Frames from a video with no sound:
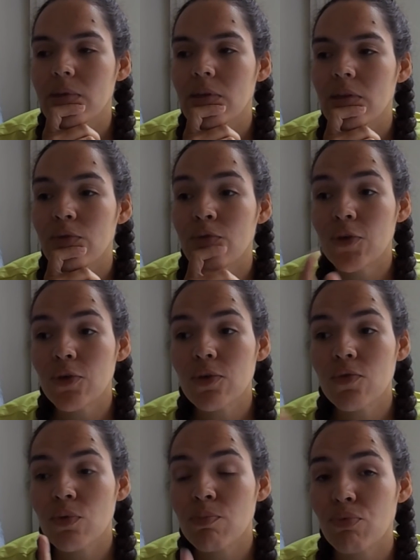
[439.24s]
The views
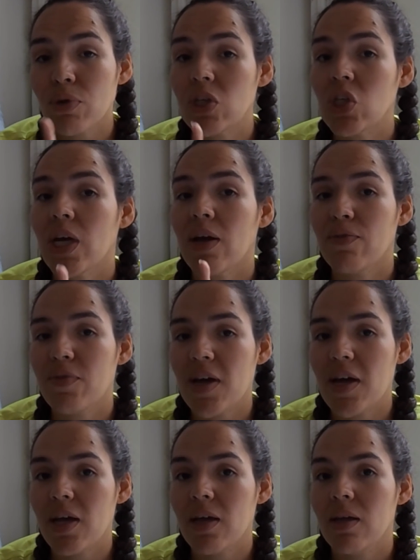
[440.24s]
from Bridge
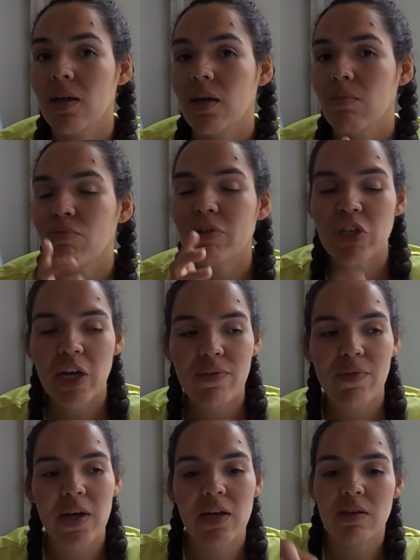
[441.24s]
Cafe
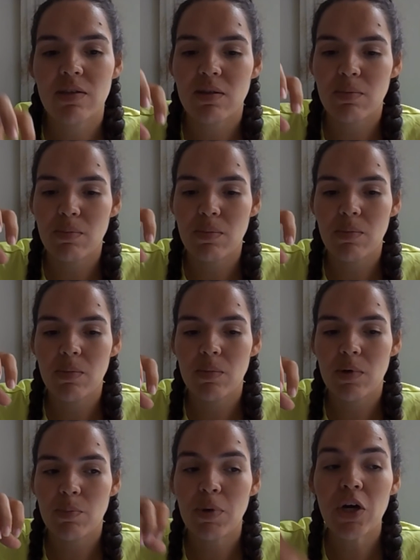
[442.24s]
is
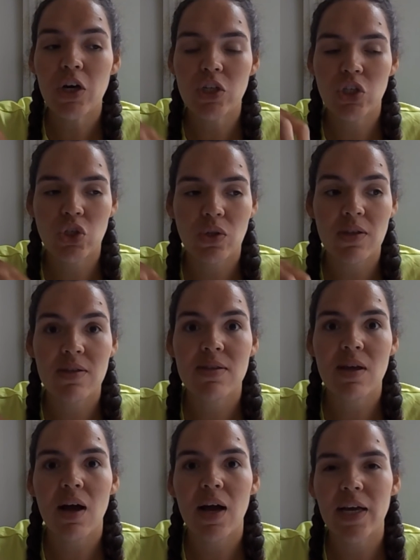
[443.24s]
perched on the
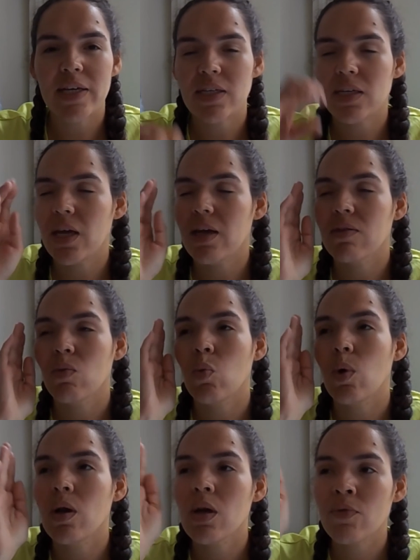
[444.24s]
side, and it has a
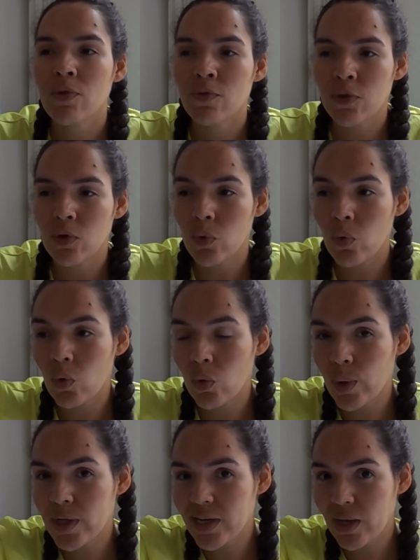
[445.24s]
wonderful view all the
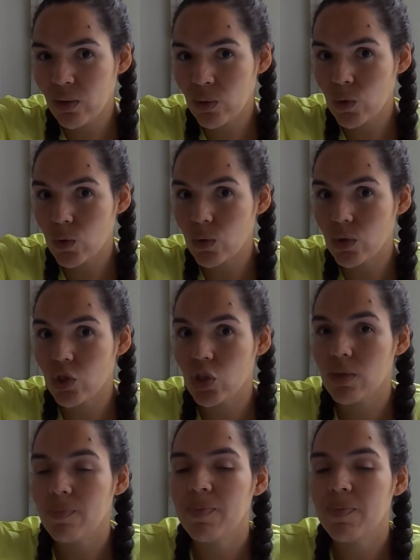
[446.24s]
way down the gorge.